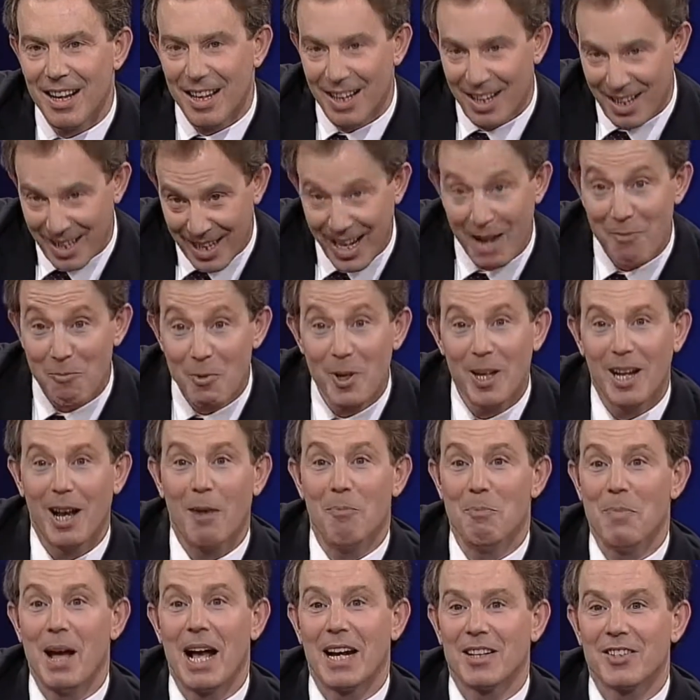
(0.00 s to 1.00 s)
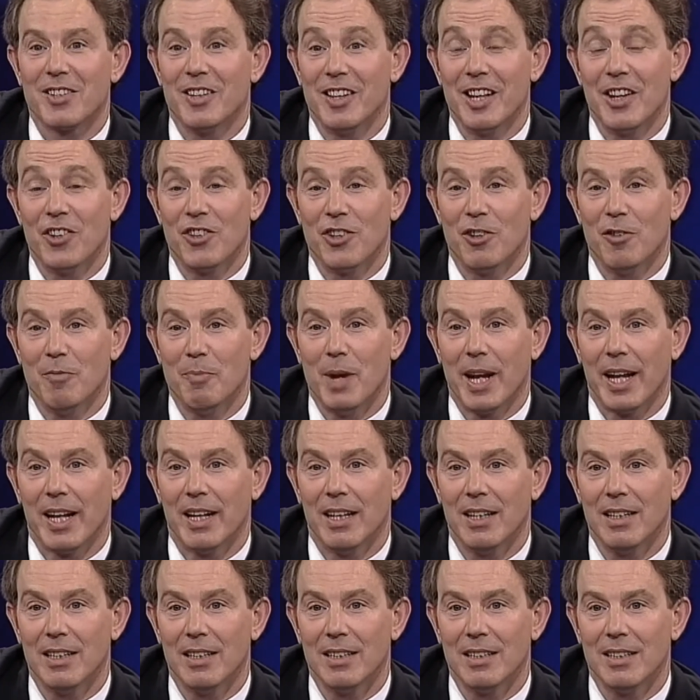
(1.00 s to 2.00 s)
mean, again, we come back to the issue of
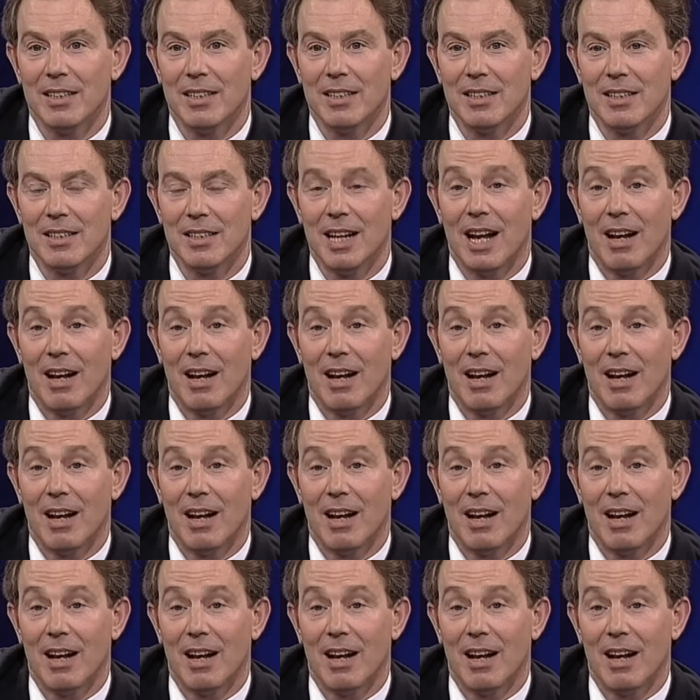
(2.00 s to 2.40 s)
money. Now,